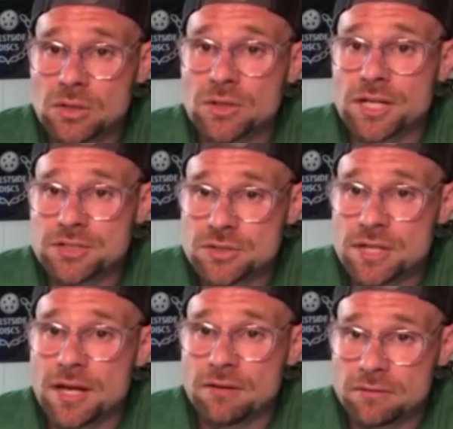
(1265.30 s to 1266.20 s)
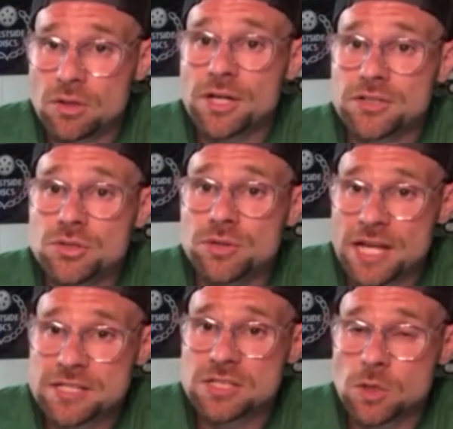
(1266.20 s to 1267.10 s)
of look to
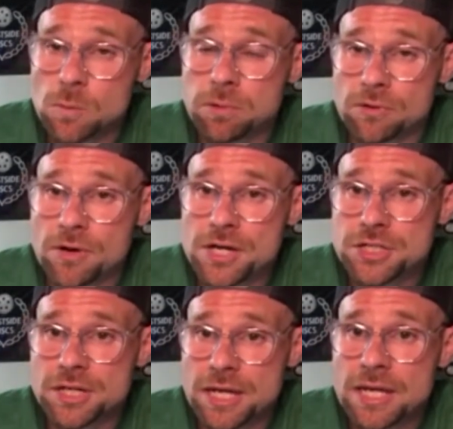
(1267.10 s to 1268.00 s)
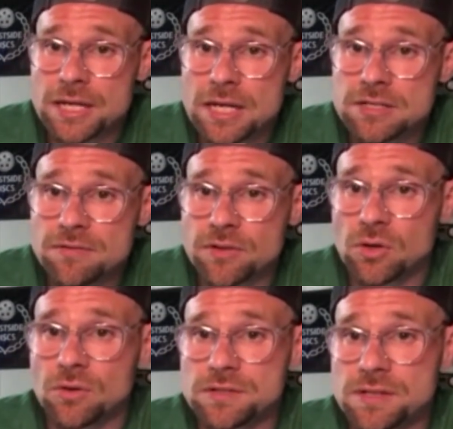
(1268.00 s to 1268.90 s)
that slow progression in
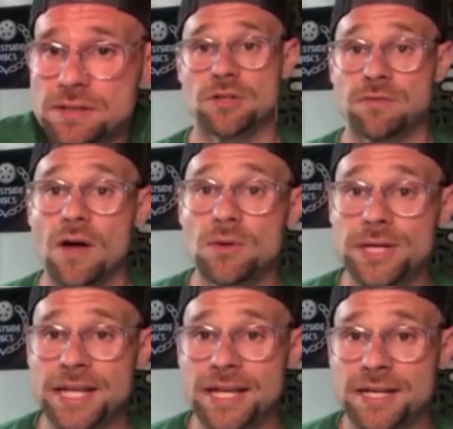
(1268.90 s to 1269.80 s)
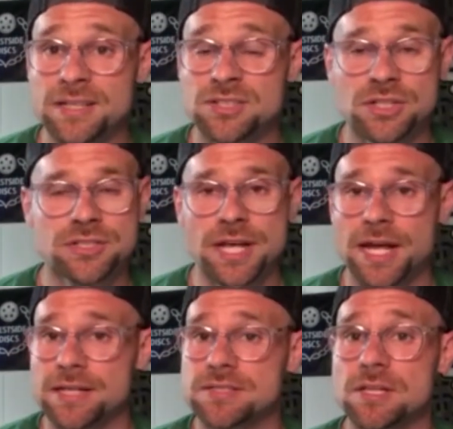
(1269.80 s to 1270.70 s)
difficulty. So the following is just
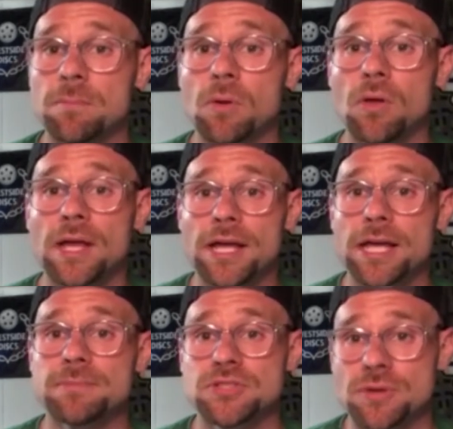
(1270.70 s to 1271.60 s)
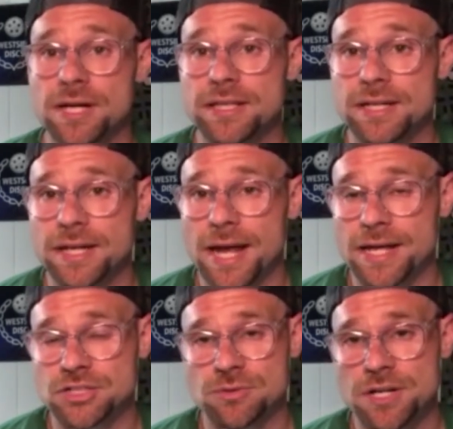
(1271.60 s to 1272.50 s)
a simple hip strengthening
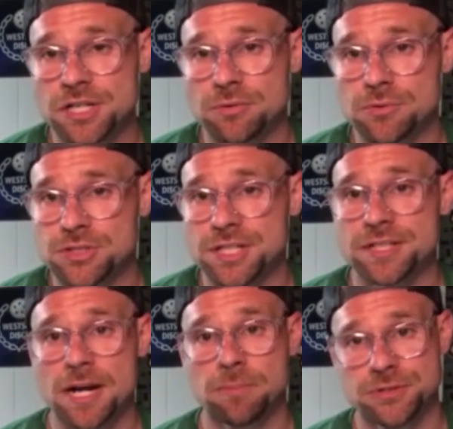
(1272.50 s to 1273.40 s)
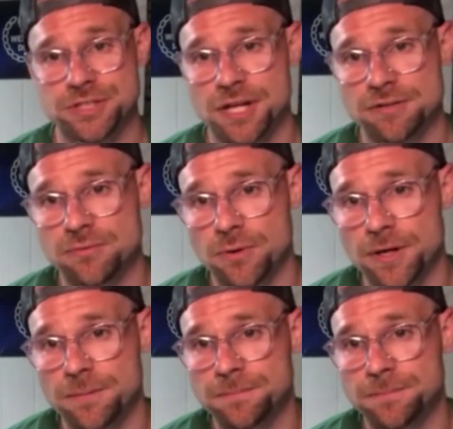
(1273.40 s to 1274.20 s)
and stretching routine that I put together for you.